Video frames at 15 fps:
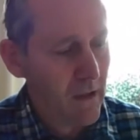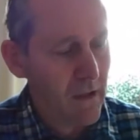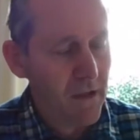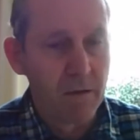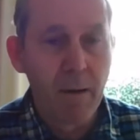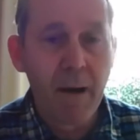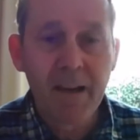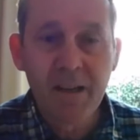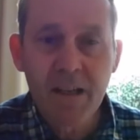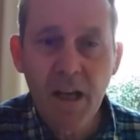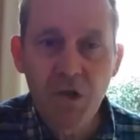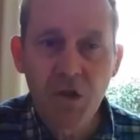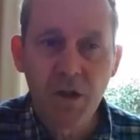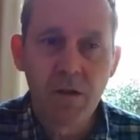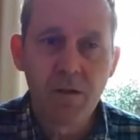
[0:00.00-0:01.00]
The
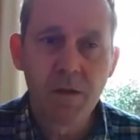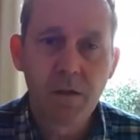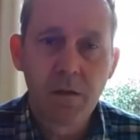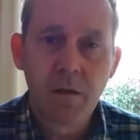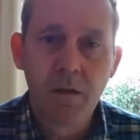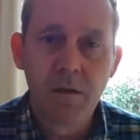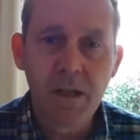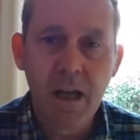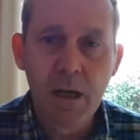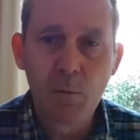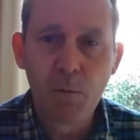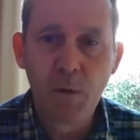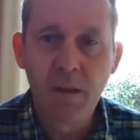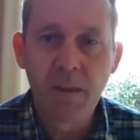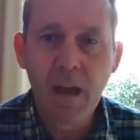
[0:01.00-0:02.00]
recommendations contained
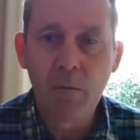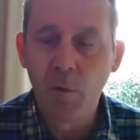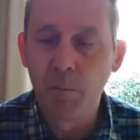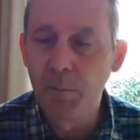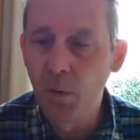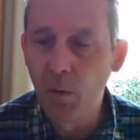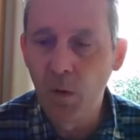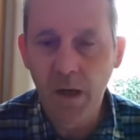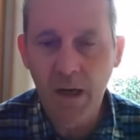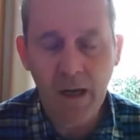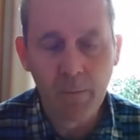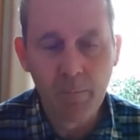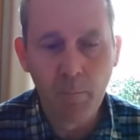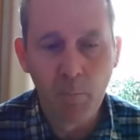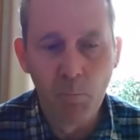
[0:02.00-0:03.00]
within that report, and
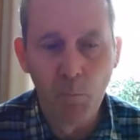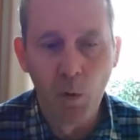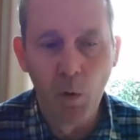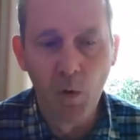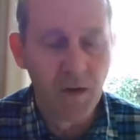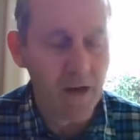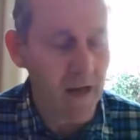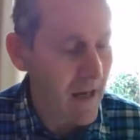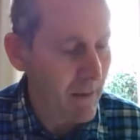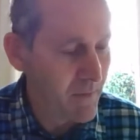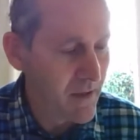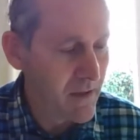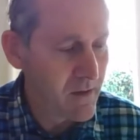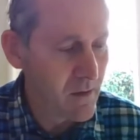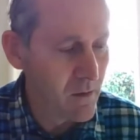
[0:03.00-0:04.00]
I'm more than
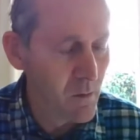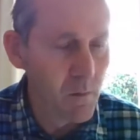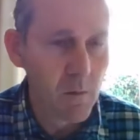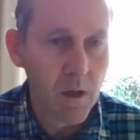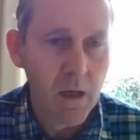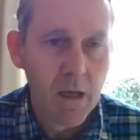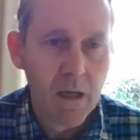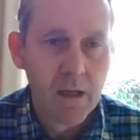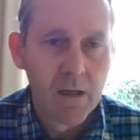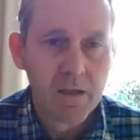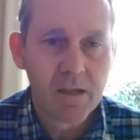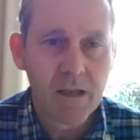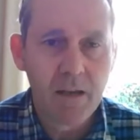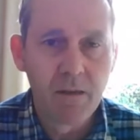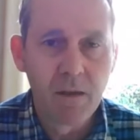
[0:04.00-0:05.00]
happy to
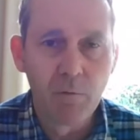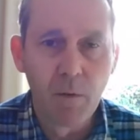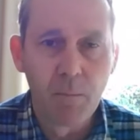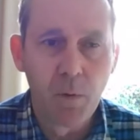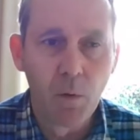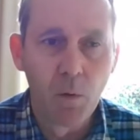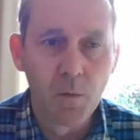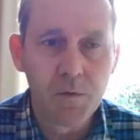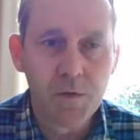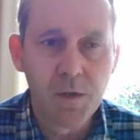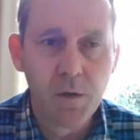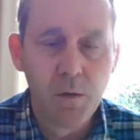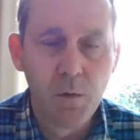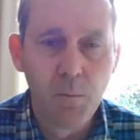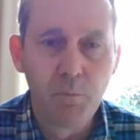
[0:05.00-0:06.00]
send the report
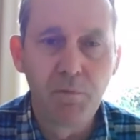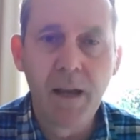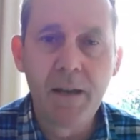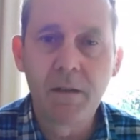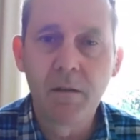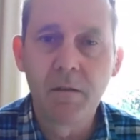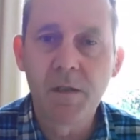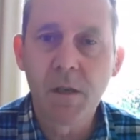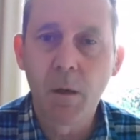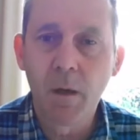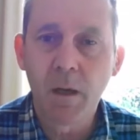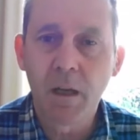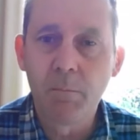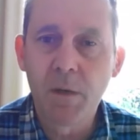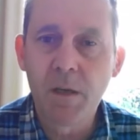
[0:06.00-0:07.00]
to Brendan so
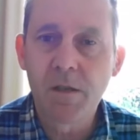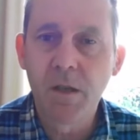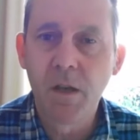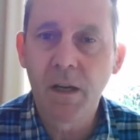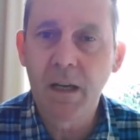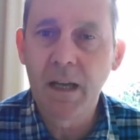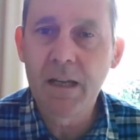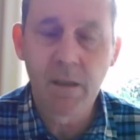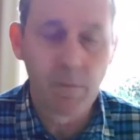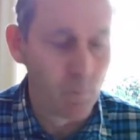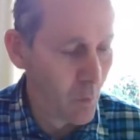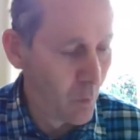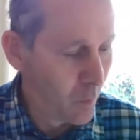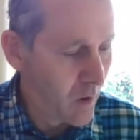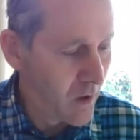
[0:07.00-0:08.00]
it can be circulated
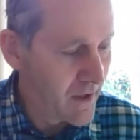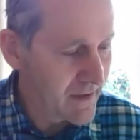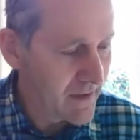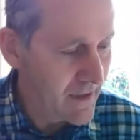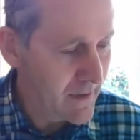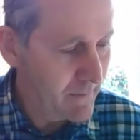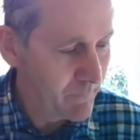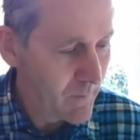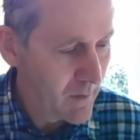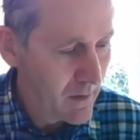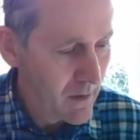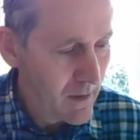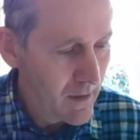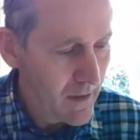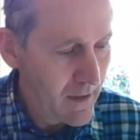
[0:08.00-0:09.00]
more widely,
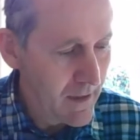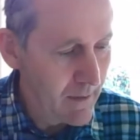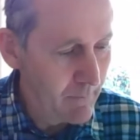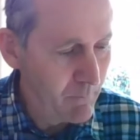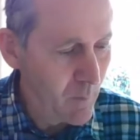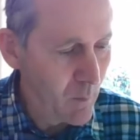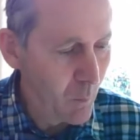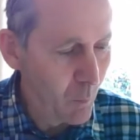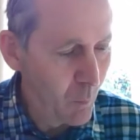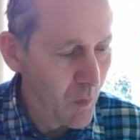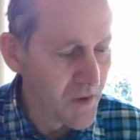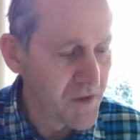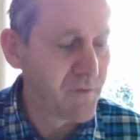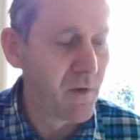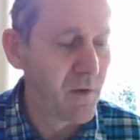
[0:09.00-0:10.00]

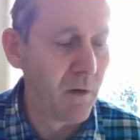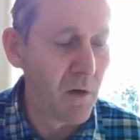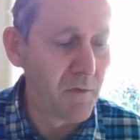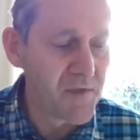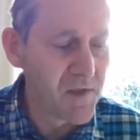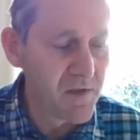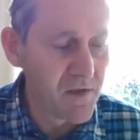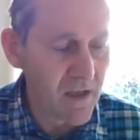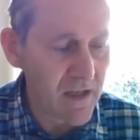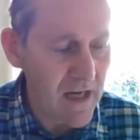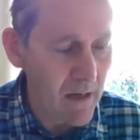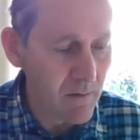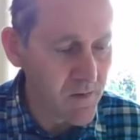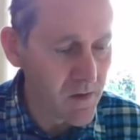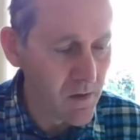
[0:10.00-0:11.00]
was for officers of the
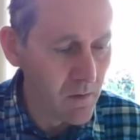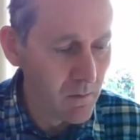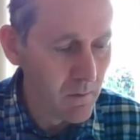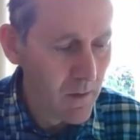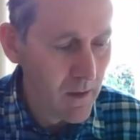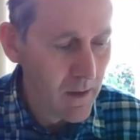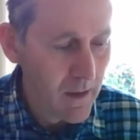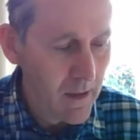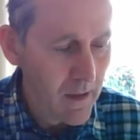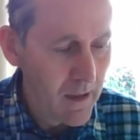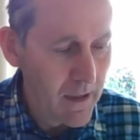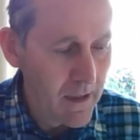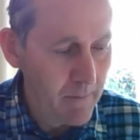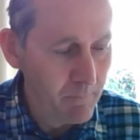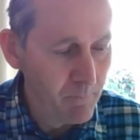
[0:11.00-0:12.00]
council
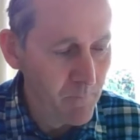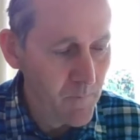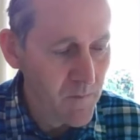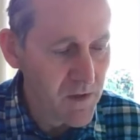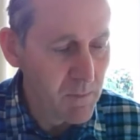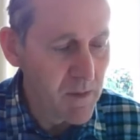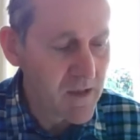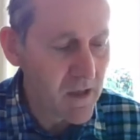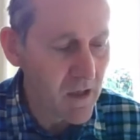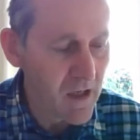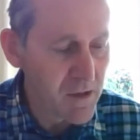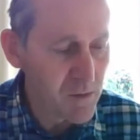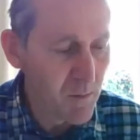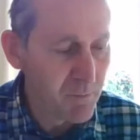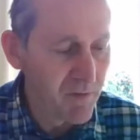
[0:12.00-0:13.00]
to be
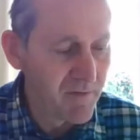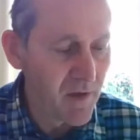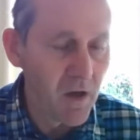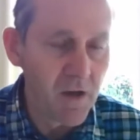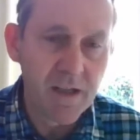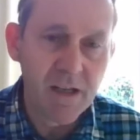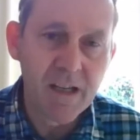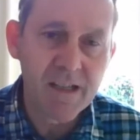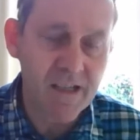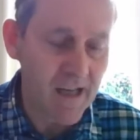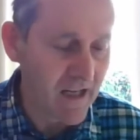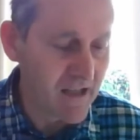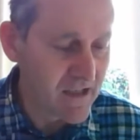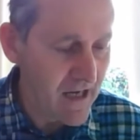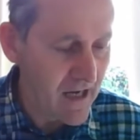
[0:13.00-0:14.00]
tasked with providing a
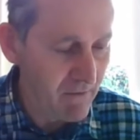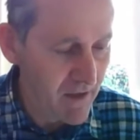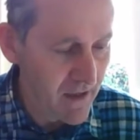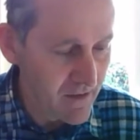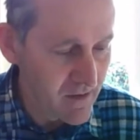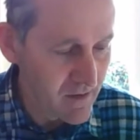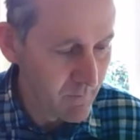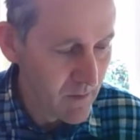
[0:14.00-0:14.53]
secretariat